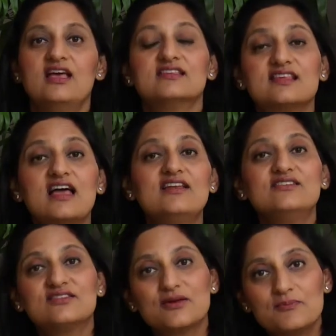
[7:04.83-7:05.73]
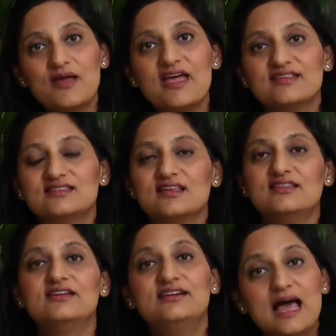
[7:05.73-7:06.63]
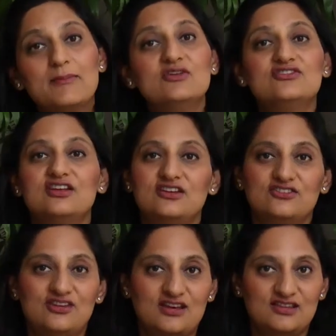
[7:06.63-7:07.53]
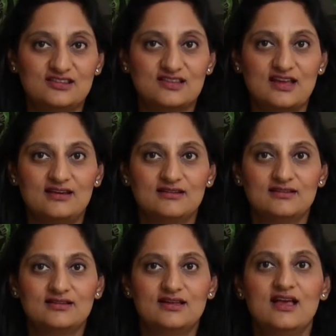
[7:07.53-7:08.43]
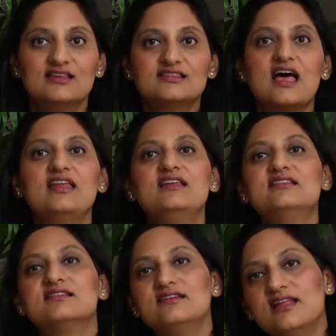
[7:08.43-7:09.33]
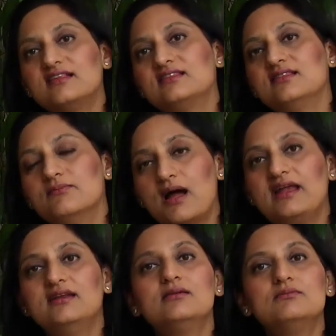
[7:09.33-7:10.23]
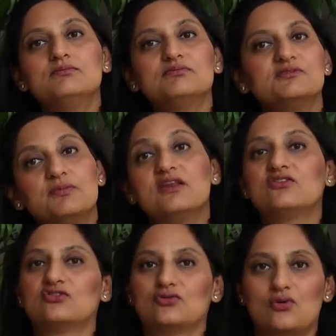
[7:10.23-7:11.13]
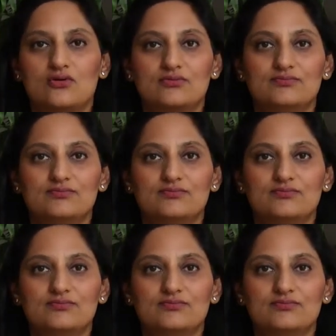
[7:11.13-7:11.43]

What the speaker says: Silence repairs the damage that is done inside. Silence lets the mind and spirit soar.